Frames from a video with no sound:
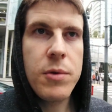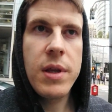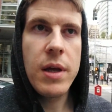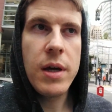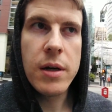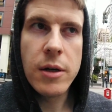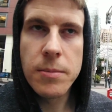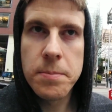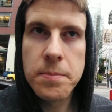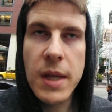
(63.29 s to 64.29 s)
with um,
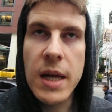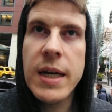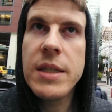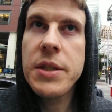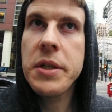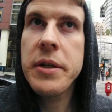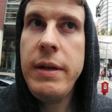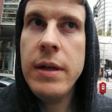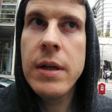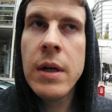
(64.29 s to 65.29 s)
a touch
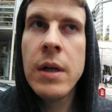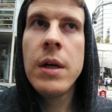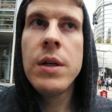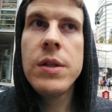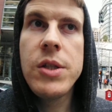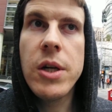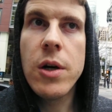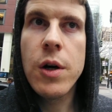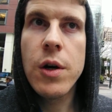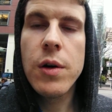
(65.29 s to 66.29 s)
screen. So
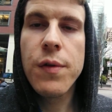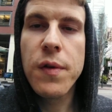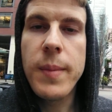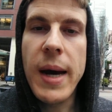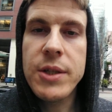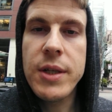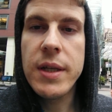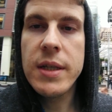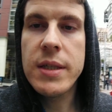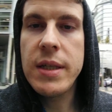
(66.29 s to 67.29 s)
from actually
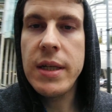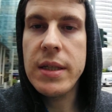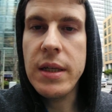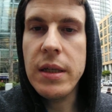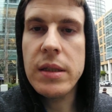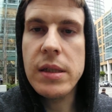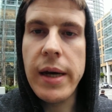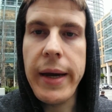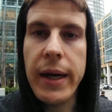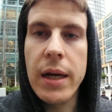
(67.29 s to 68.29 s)
this distance,
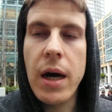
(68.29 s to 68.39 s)
I can